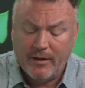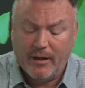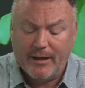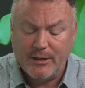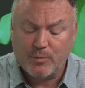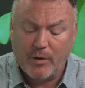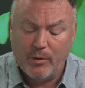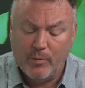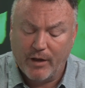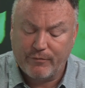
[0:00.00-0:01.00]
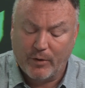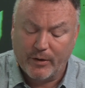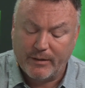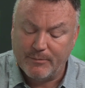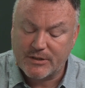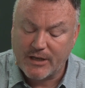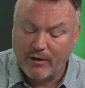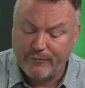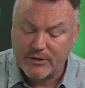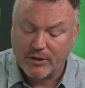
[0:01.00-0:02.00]
Uh, he's well worth following
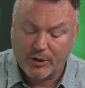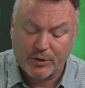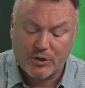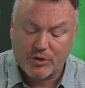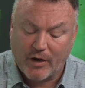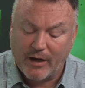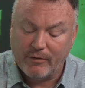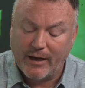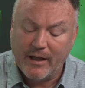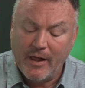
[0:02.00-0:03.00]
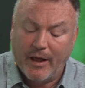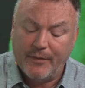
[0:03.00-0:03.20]
himself. He's got a good strike rate.